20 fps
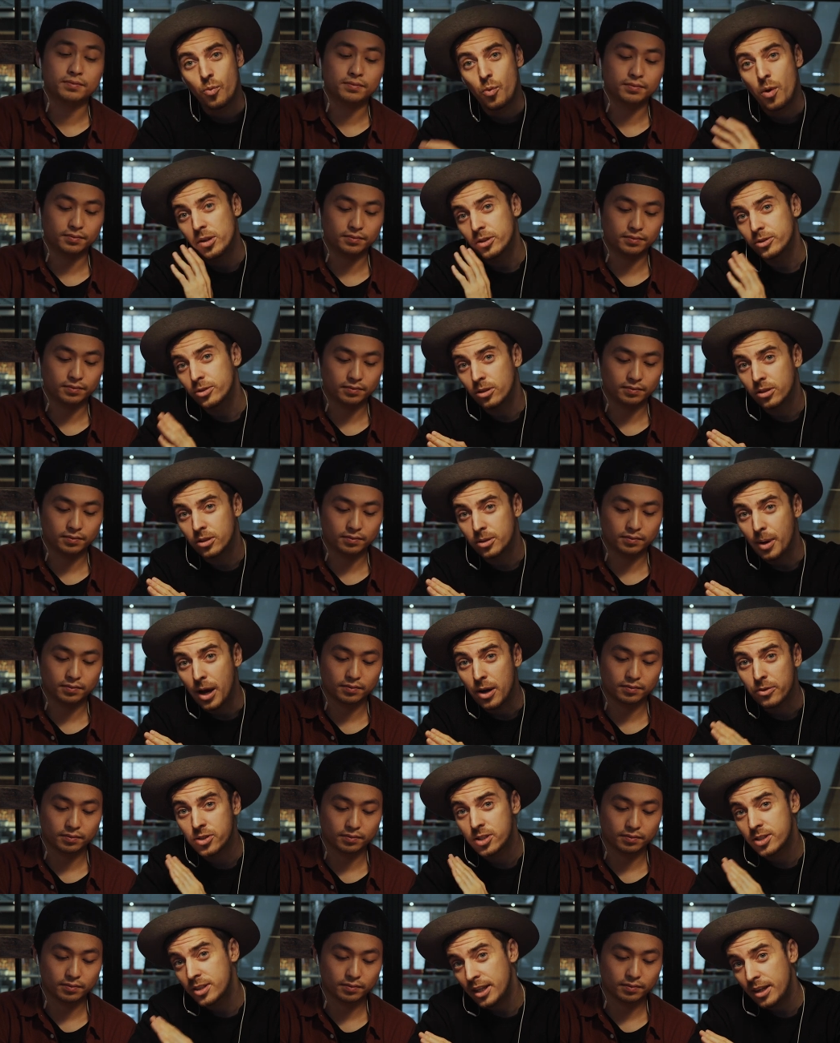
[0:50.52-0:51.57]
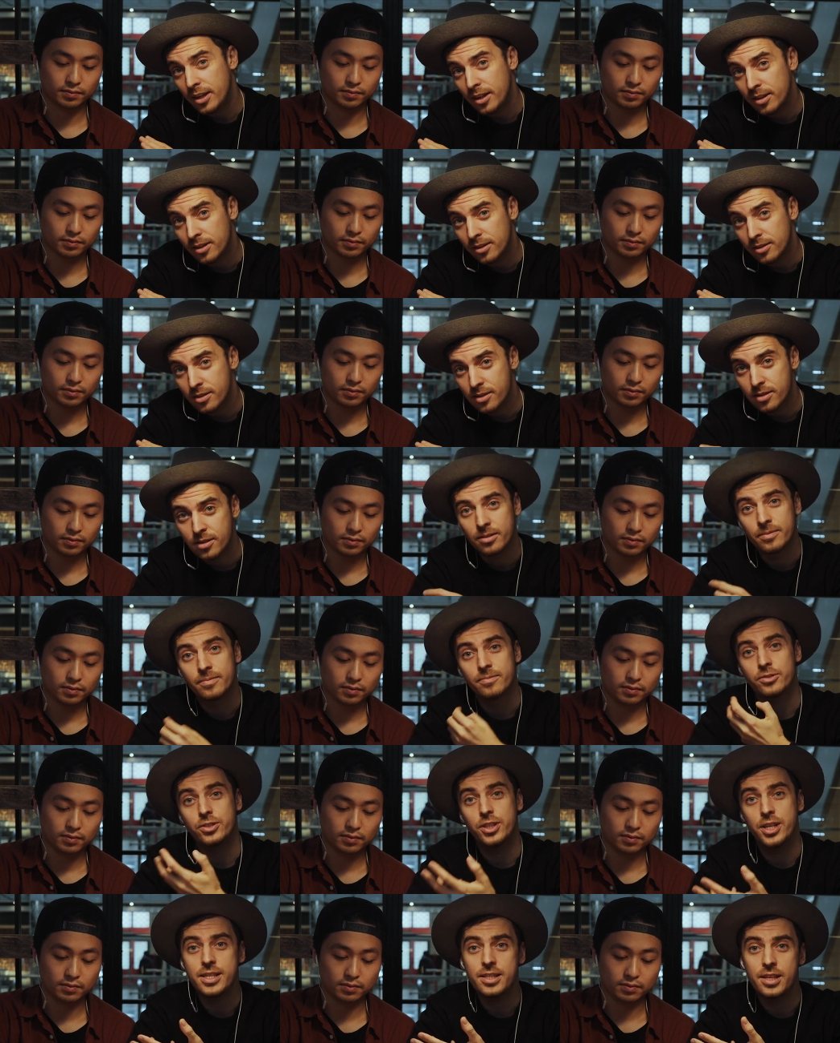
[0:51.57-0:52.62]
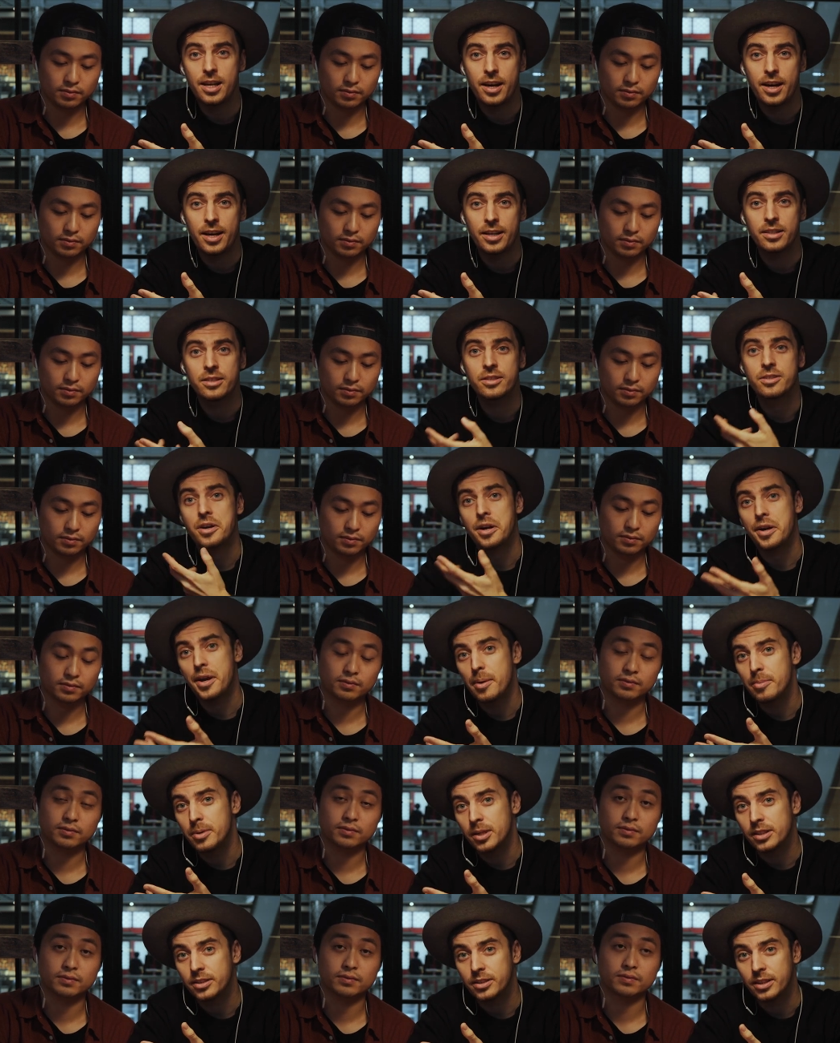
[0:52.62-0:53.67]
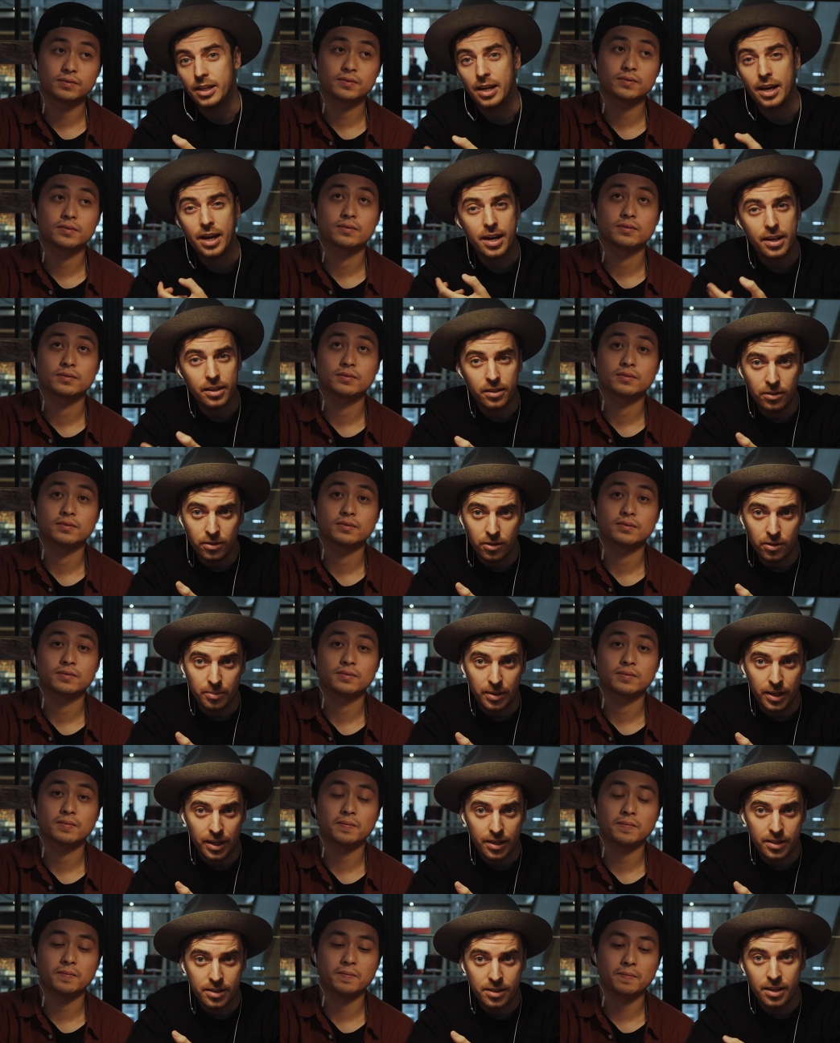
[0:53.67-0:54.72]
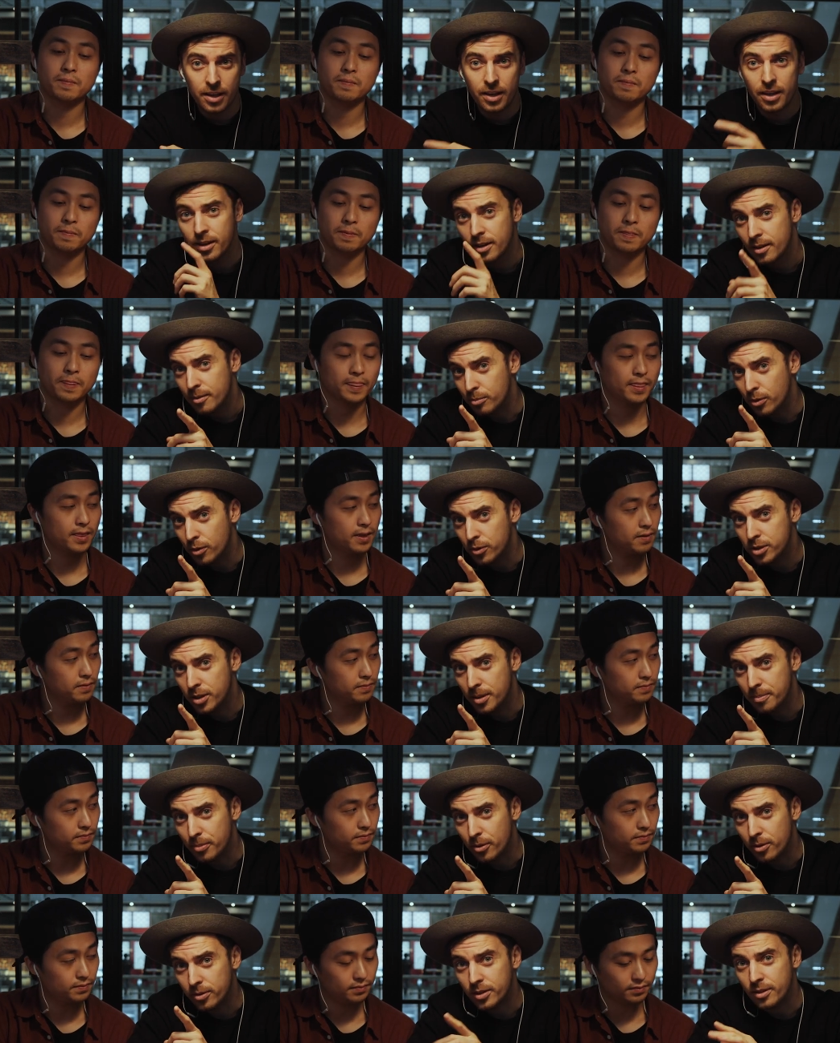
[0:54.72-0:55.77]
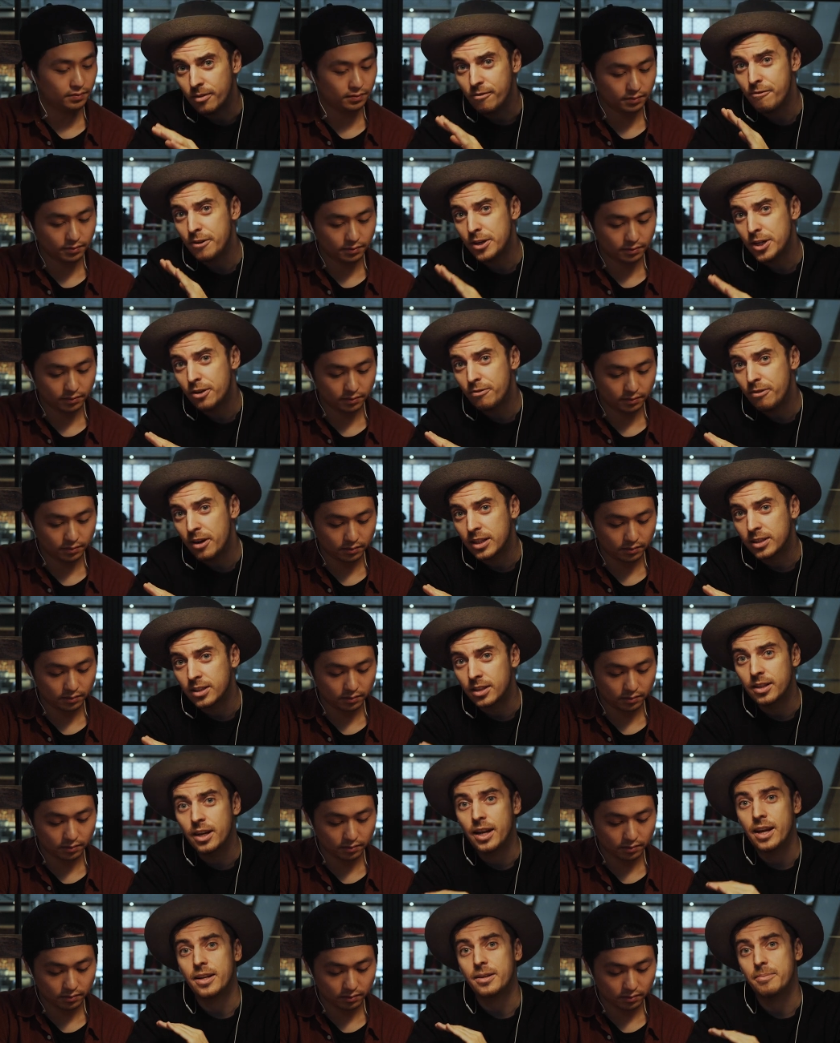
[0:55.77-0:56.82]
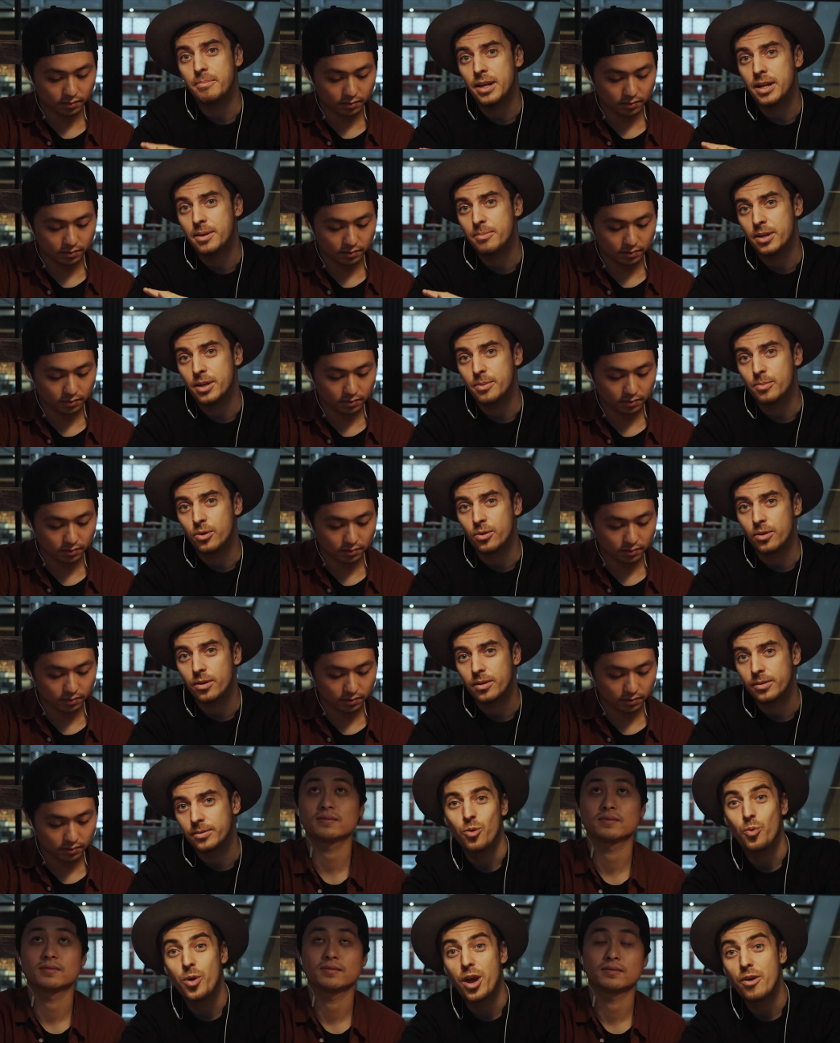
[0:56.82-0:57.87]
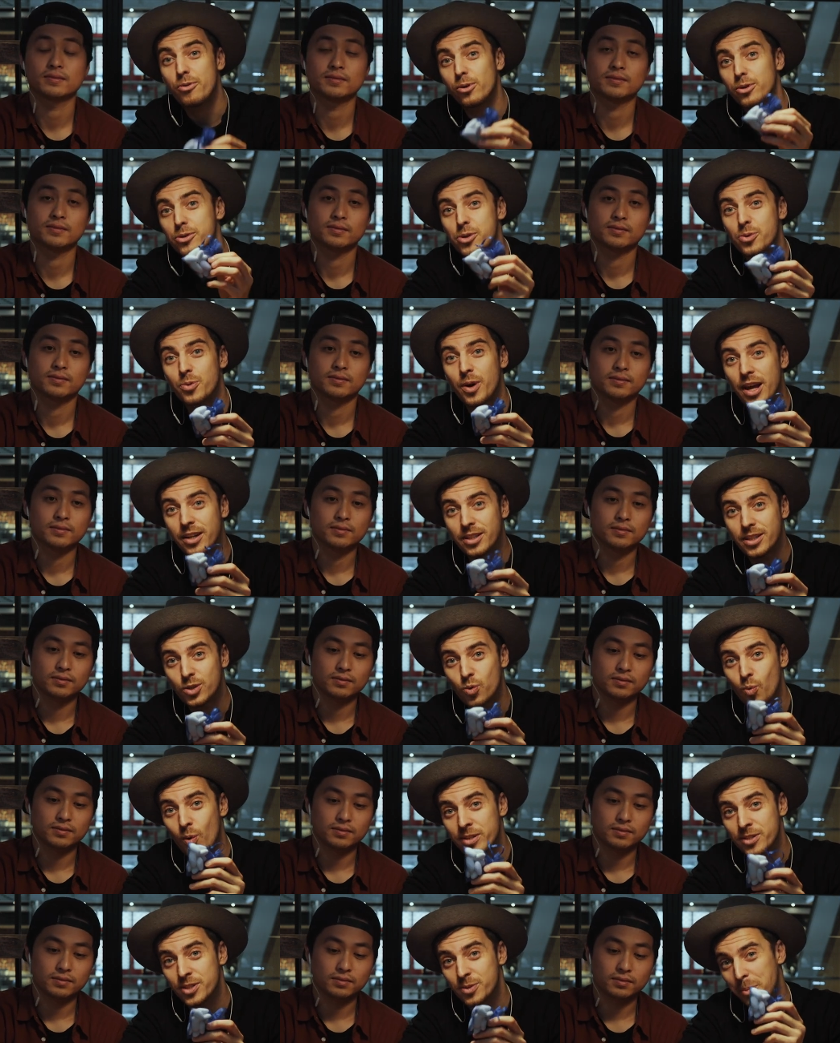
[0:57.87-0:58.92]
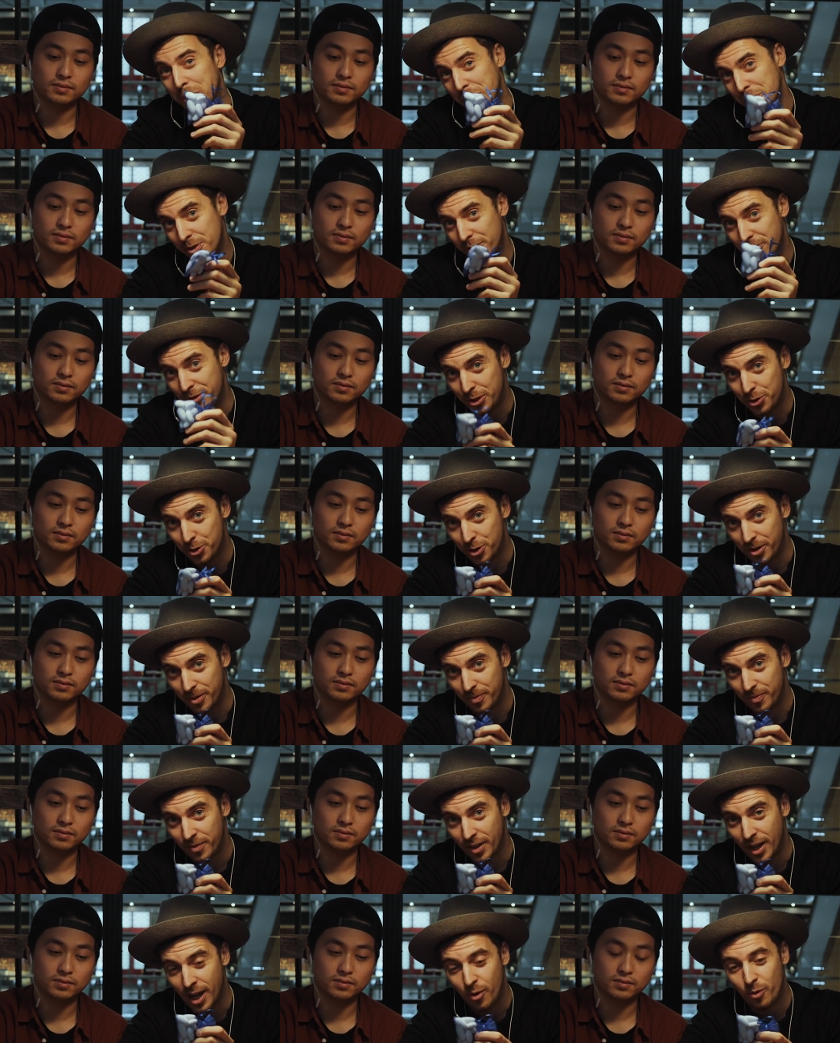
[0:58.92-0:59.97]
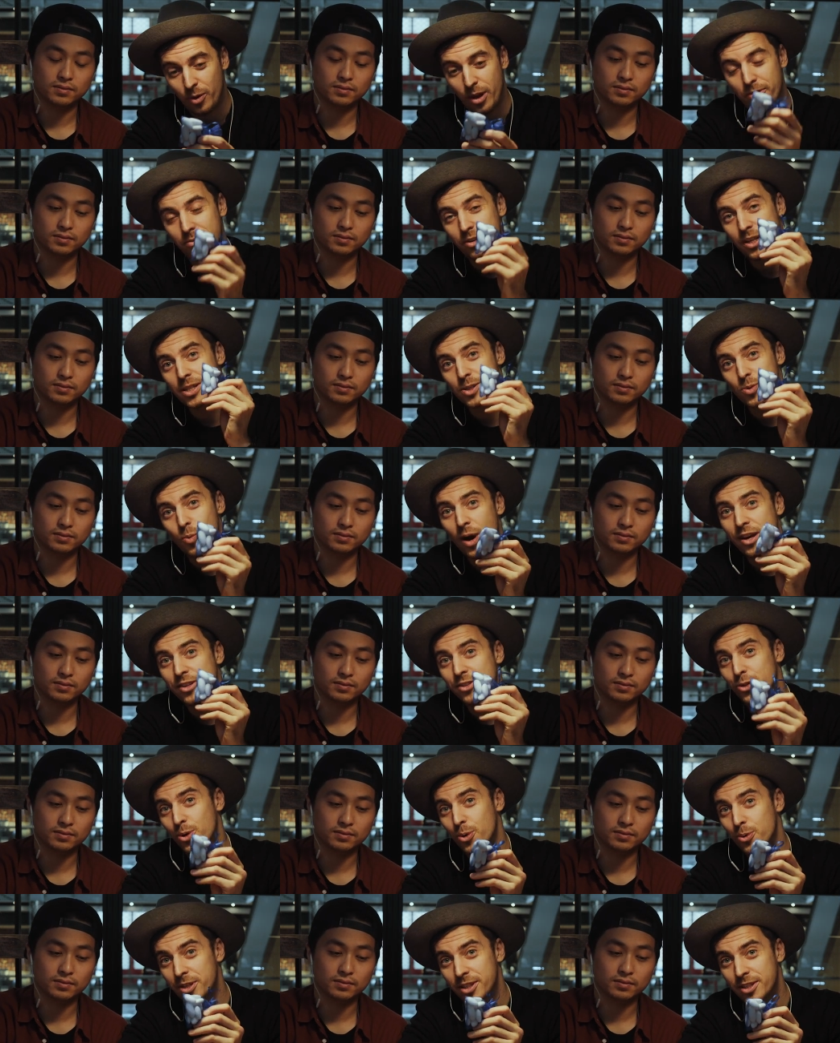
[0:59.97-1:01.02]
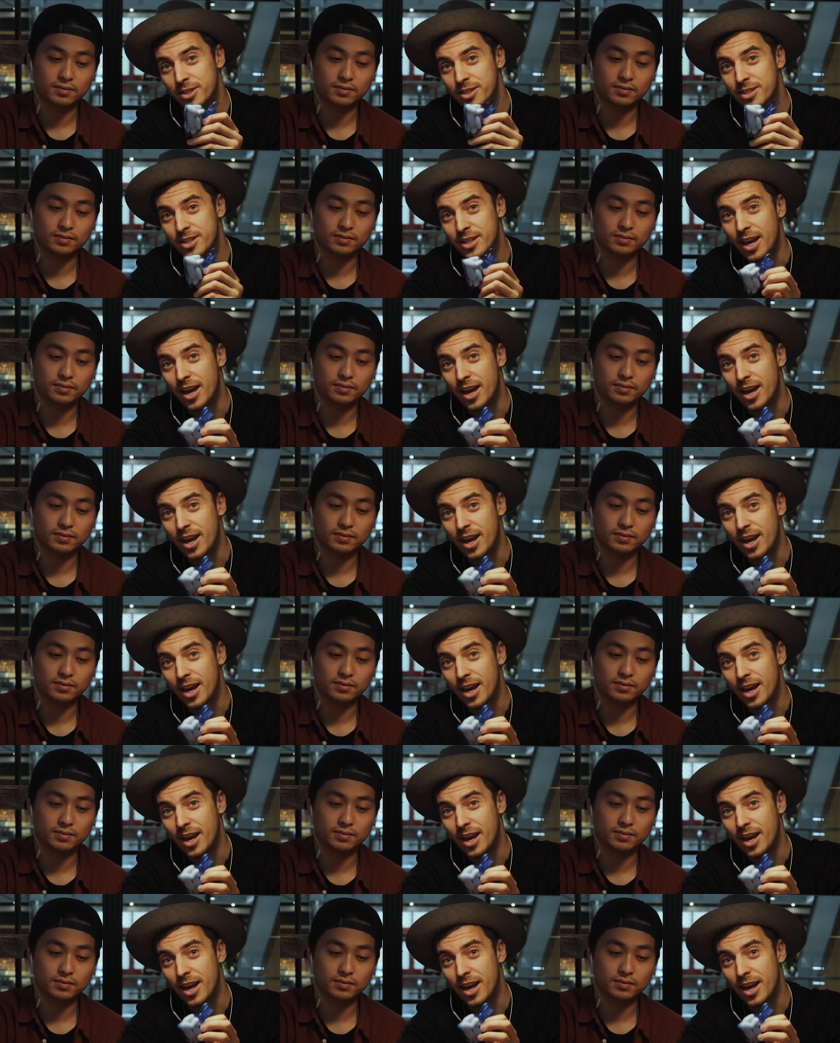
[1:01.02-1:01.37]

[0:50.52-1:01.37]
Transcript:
Speaker 1: We'll talk about steels, design, carryability, ergonomics, most important fidget factor and many many more. We have also added one special feature. We have these white tokens